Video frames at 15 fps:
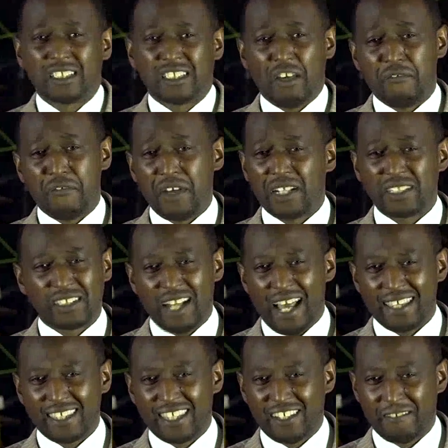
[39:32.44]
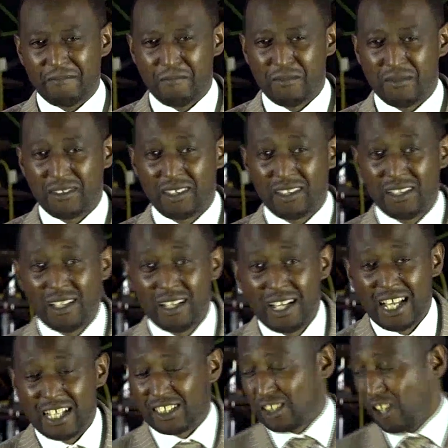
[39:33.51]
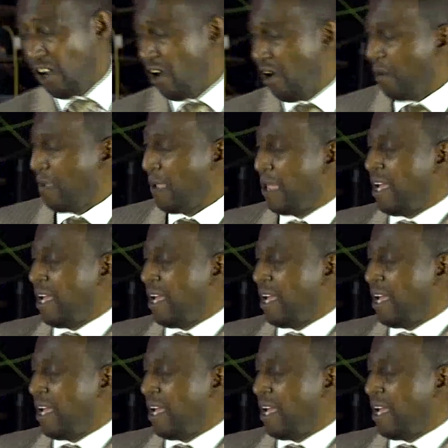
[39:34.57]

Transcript: she feels nothing. And so